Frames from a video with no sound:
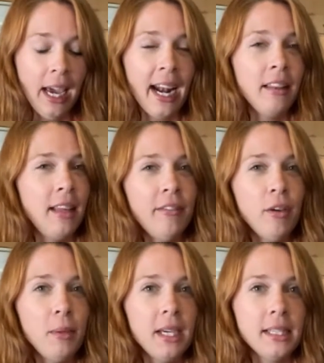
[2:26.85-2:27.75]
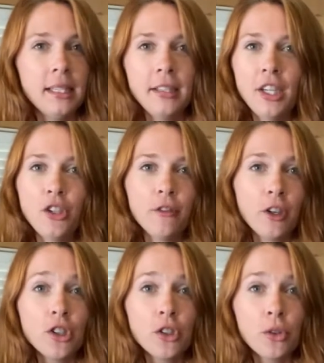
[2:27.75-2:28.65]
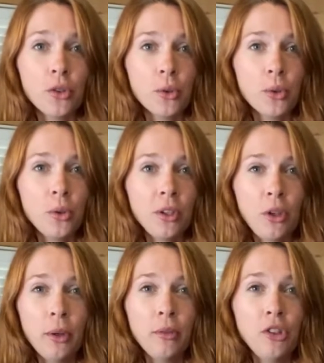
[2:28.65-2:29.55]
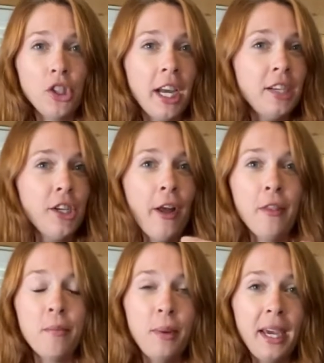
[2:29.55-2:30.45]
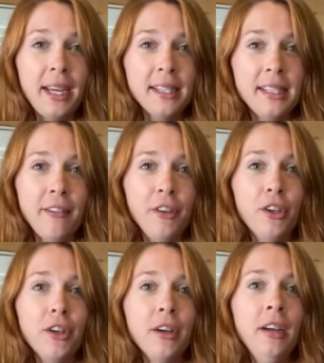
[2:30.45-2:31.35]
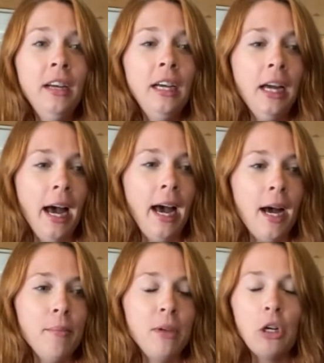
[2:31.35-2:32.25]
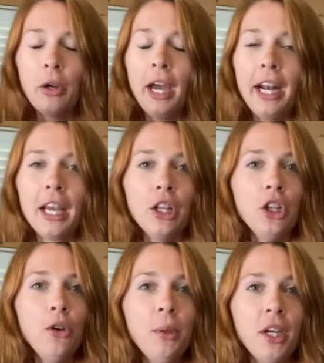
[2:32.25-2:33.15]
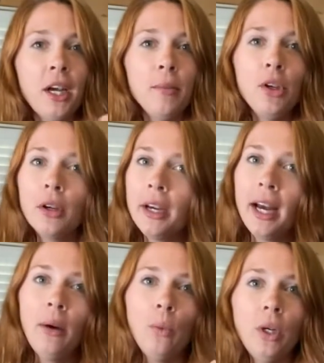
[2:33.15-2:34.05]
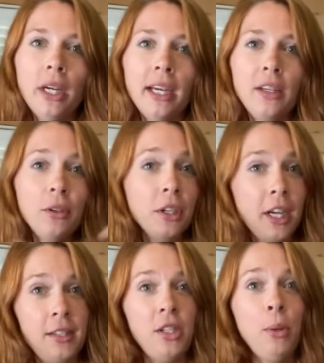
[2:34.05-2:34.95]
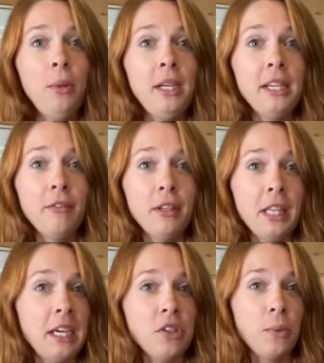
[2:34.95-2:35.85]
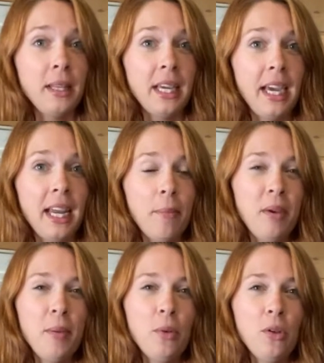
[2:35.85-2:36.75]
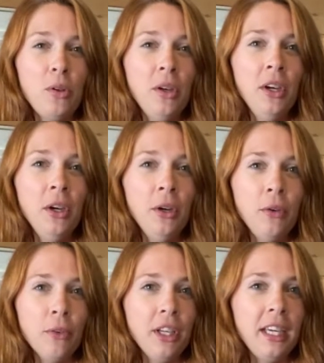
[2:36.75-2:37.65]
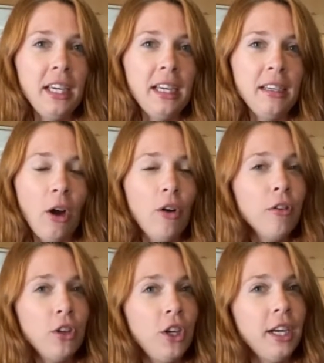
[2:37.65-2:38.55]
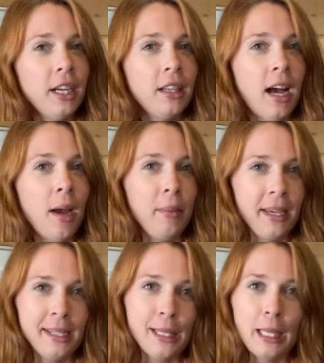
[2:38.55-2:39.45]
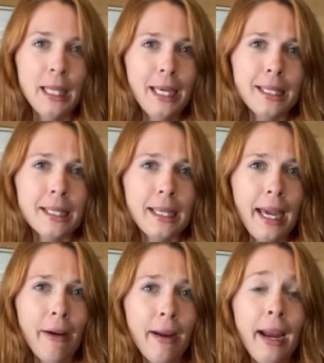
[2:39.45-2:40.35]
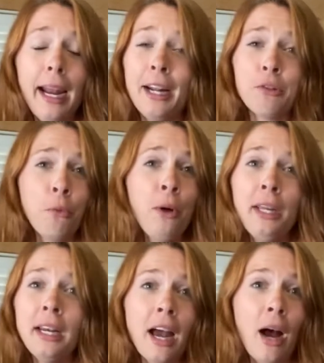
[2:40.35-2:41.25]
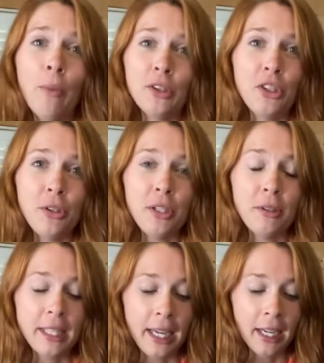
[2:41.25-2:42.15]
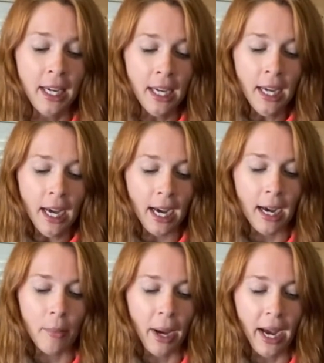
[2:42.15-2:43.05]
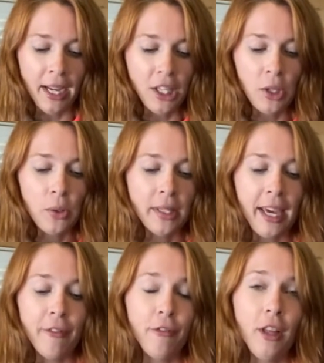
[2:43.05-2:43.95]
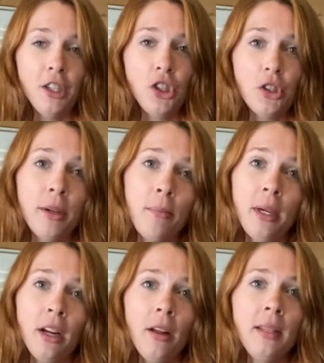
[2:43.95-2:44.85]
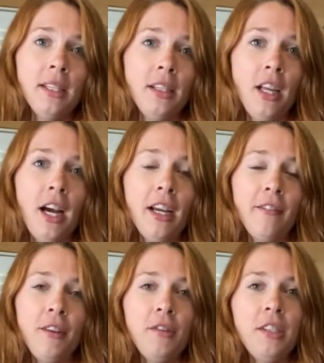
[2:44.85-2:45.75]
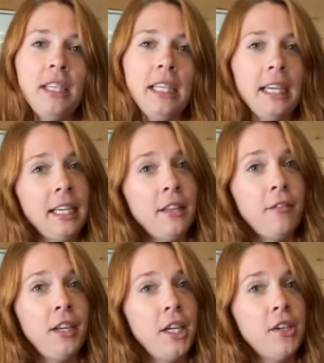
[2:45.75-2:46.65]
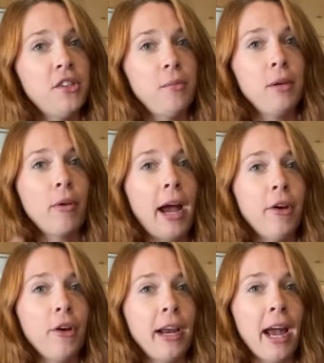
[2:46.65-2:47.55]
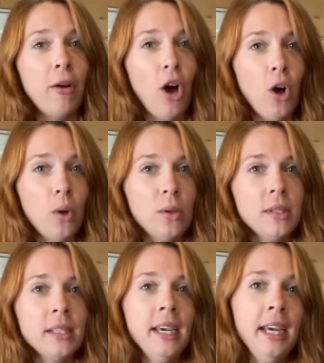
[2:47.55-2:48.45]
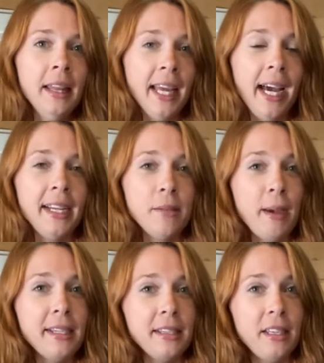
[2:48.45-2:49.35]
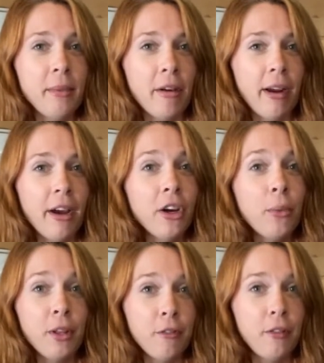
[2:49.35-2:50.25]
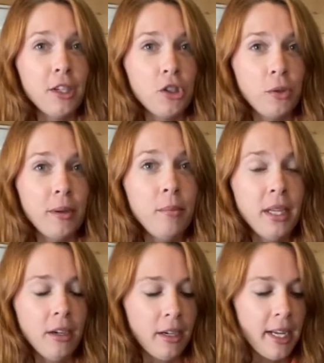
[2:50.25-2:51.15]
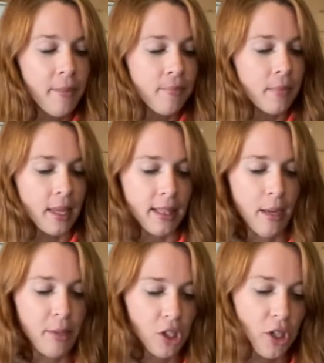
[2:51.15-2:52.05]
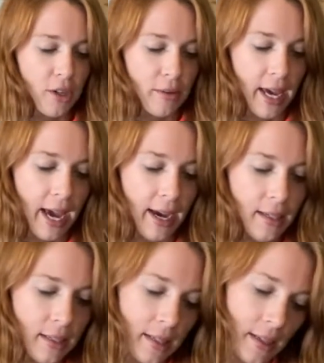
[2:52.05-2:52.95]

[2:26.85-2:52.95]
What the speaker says: And I love it because it's such a versatile tool. You can change out the bits if you're cutting aluminum. You can cut wood. You can cut so many different things with it, and people really overlook it a lot because they think it's scary, and it's really not once you use it. I use a flush trim bit on this a lot. If you've seen any of the videos of me routering out holes, that is basically my router with a flush trim bit on it. Let me show you that.